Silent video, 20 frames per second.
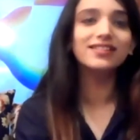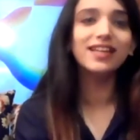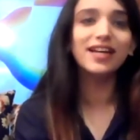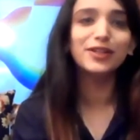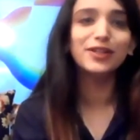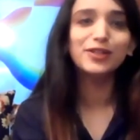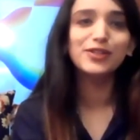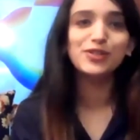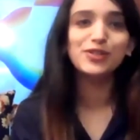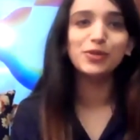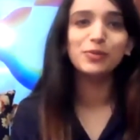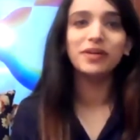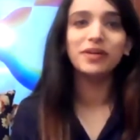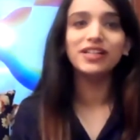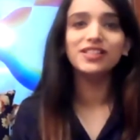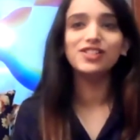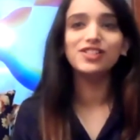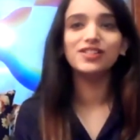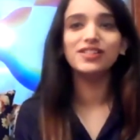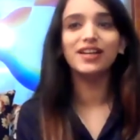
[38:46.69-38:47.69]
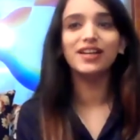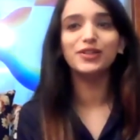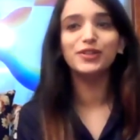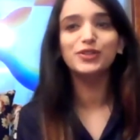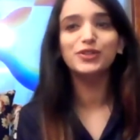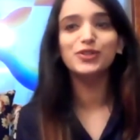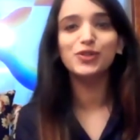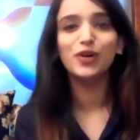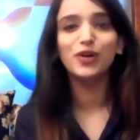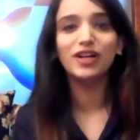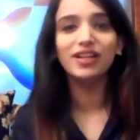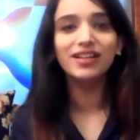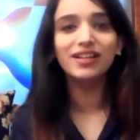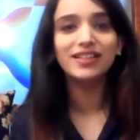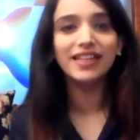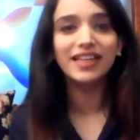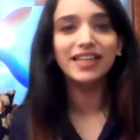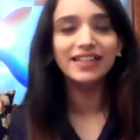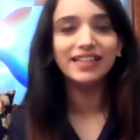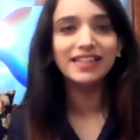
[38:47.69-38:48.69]
sir. Thank you so much. Thank you to
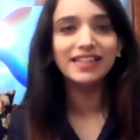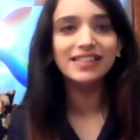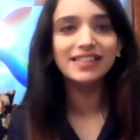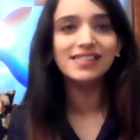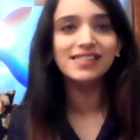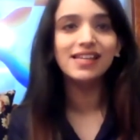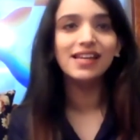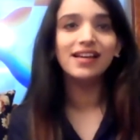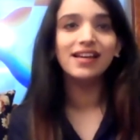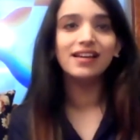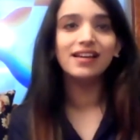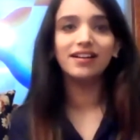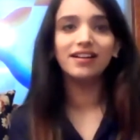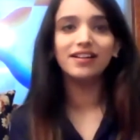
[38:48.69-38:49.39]
all our attendees